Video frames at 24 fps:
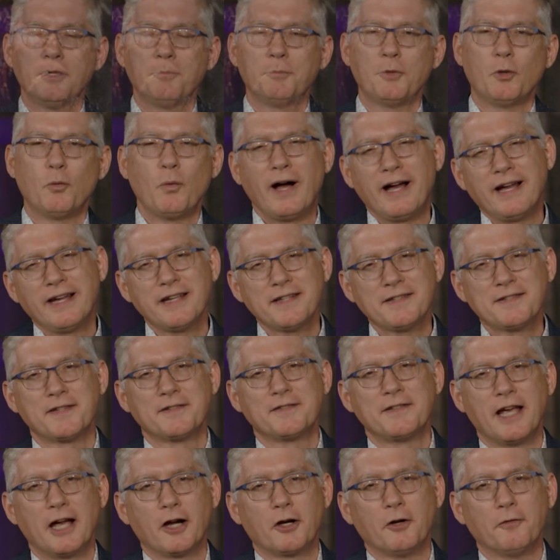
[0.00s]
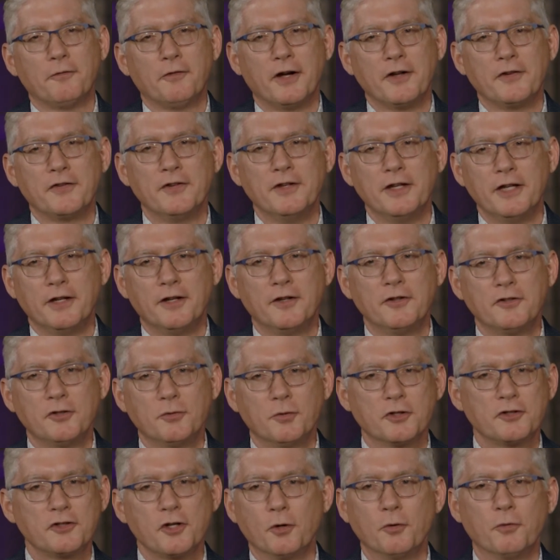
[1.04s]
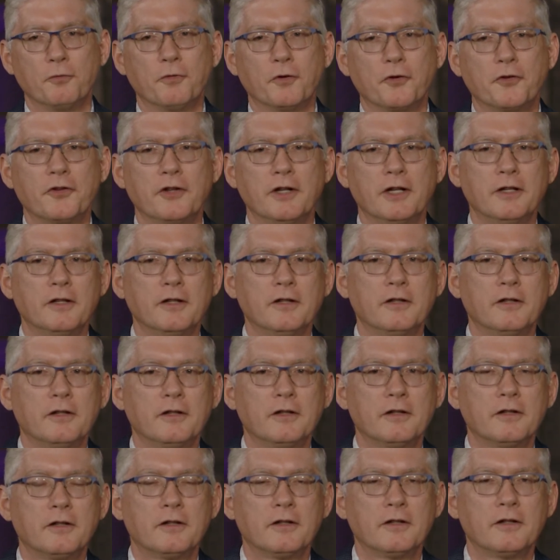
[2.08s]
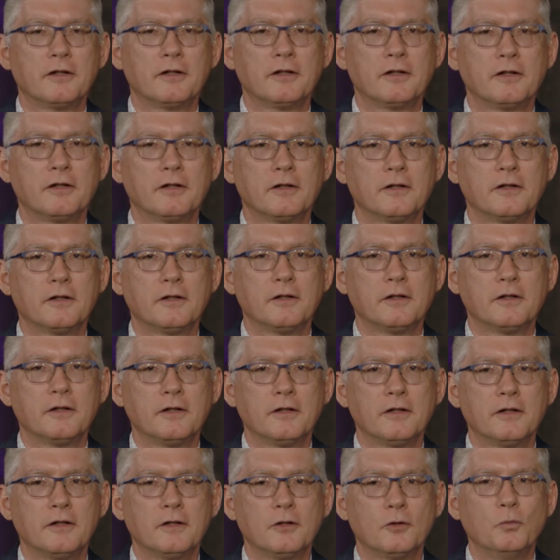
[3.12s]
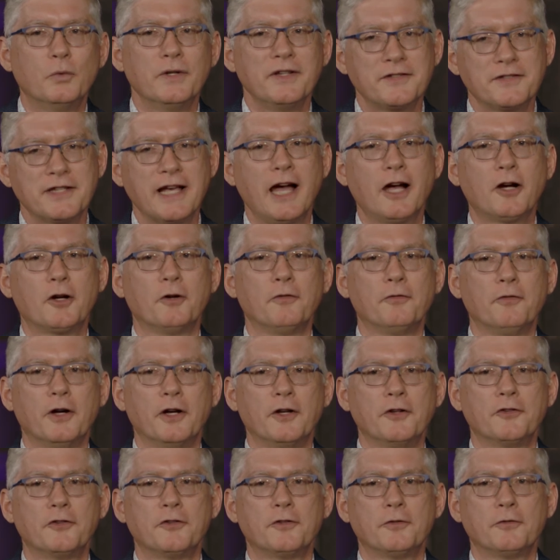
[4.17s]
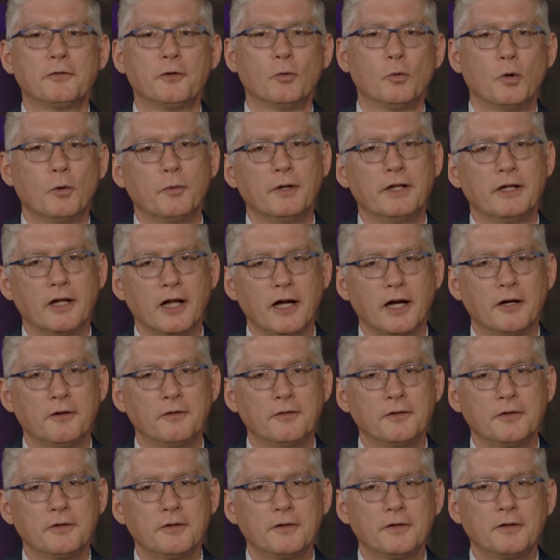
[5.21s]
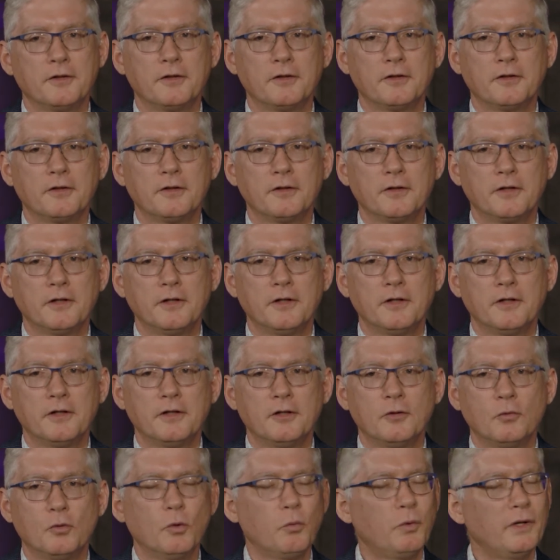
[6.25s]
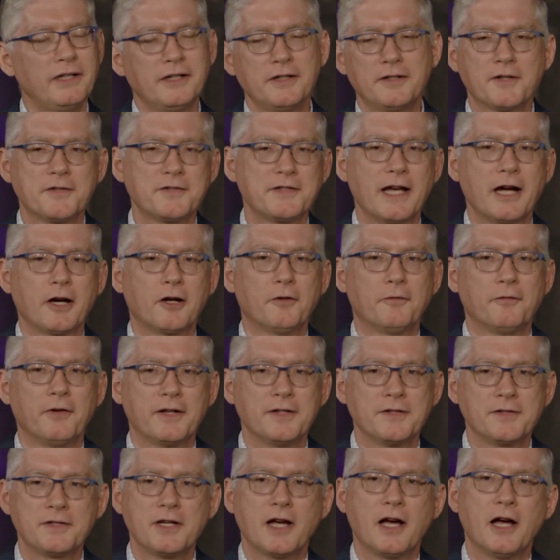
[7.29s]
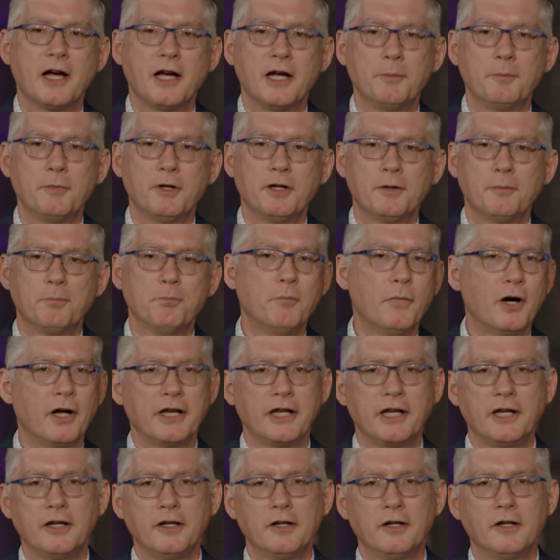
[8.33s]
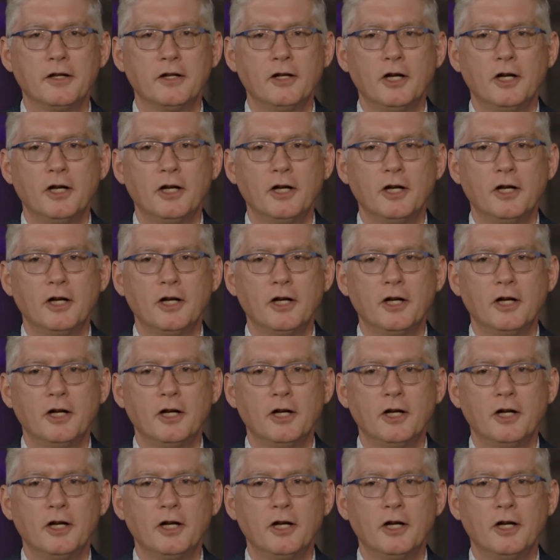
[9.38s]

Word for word: But why is a sacrifice needed to atone for sin? We sacrifice for what we love. We're willing to sacrifice time, money,